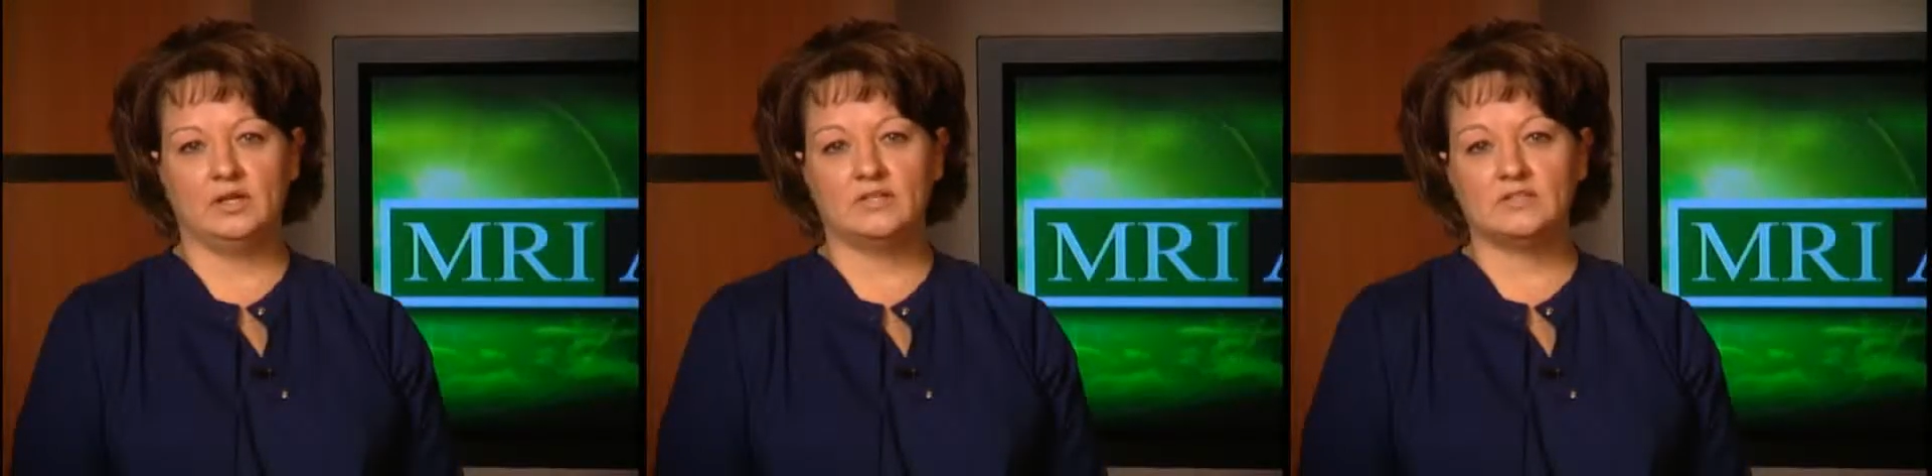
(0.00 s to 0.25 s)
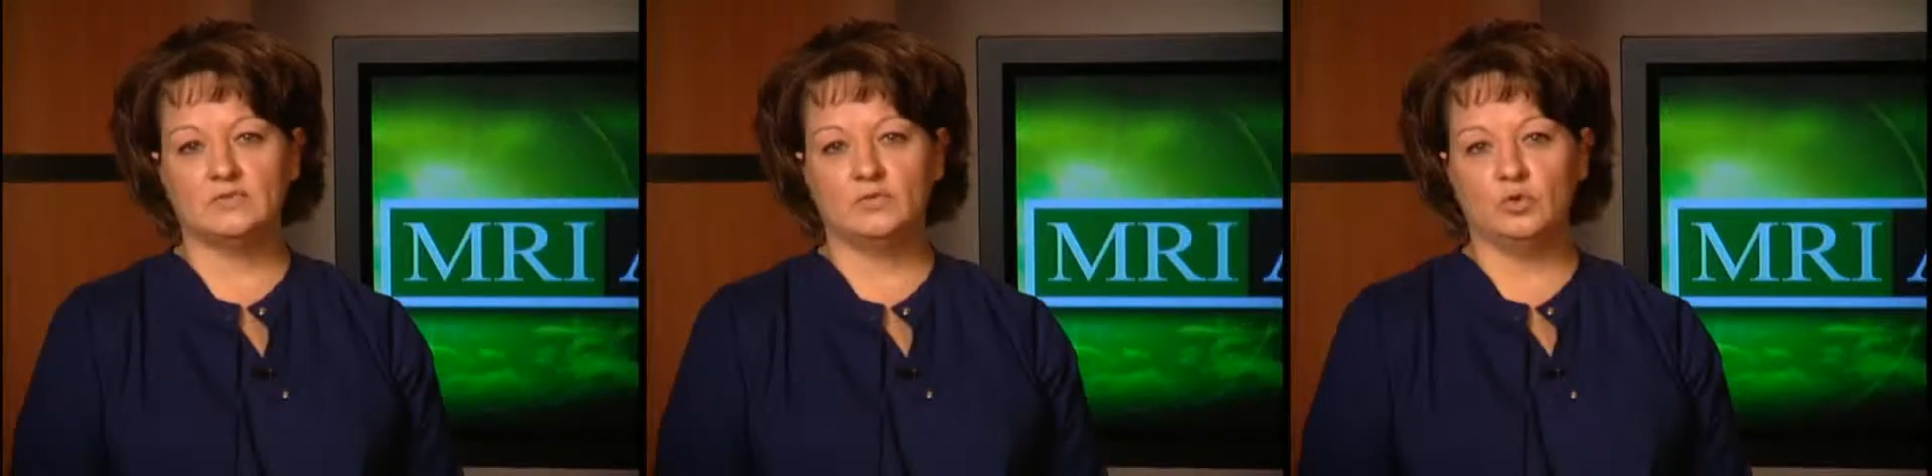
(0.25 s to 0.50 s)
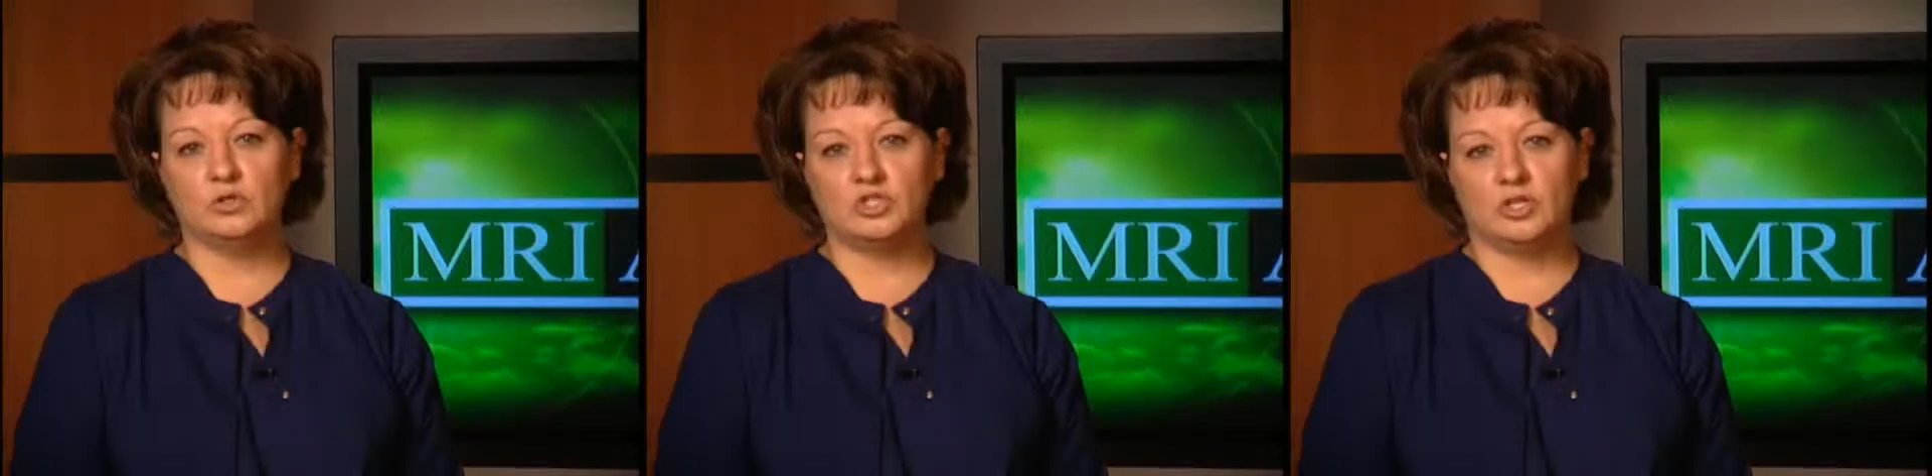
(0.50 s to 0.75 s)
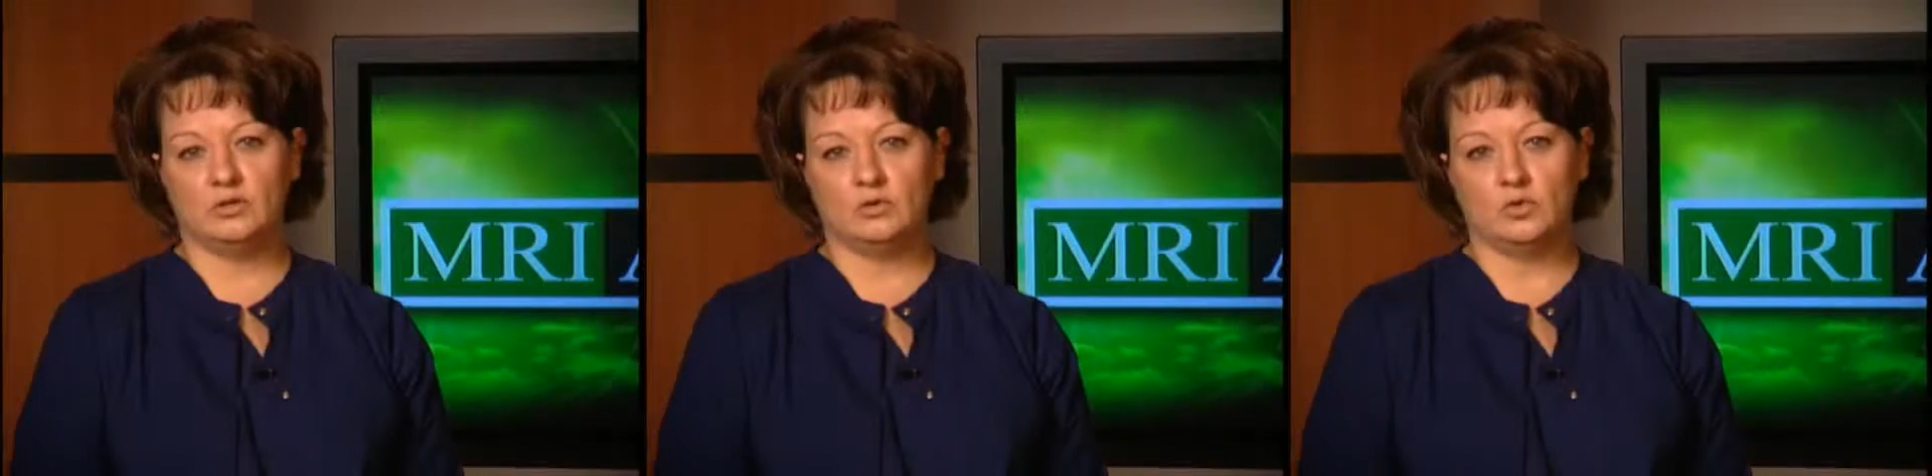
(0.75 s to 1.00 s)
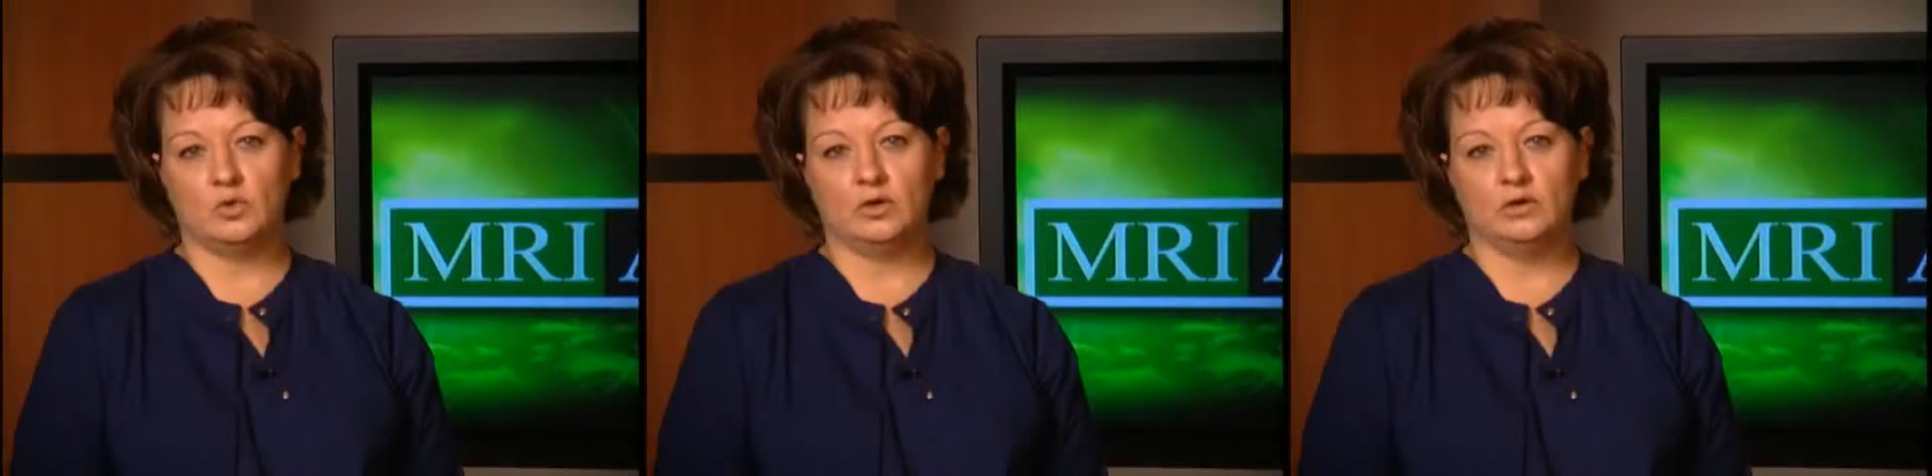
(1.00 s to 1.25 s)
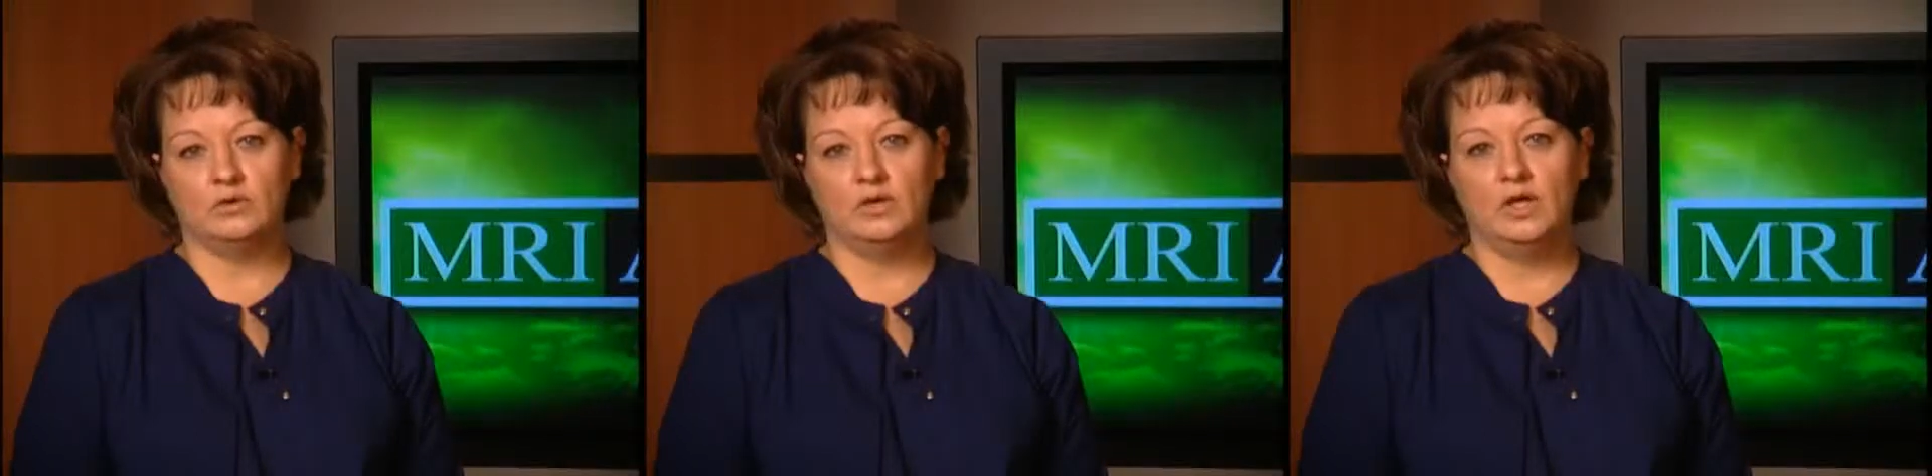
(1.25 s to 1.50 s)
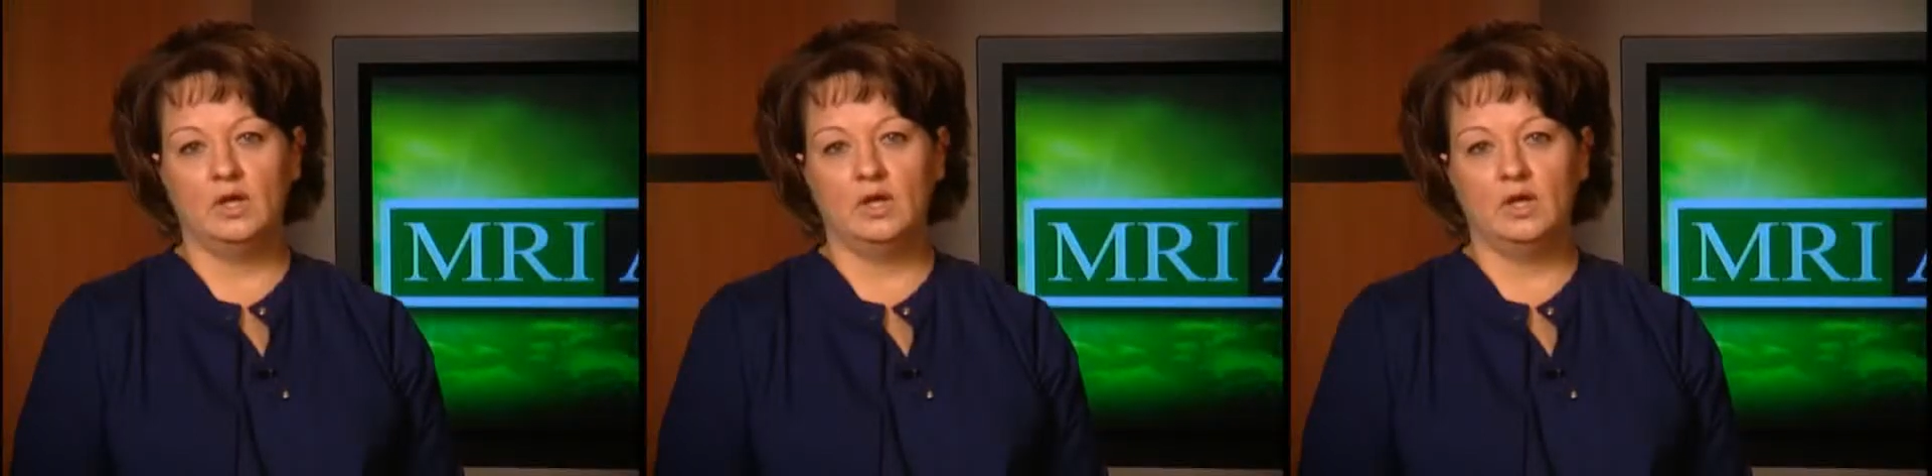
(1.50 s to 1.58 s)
as the 4-channel coil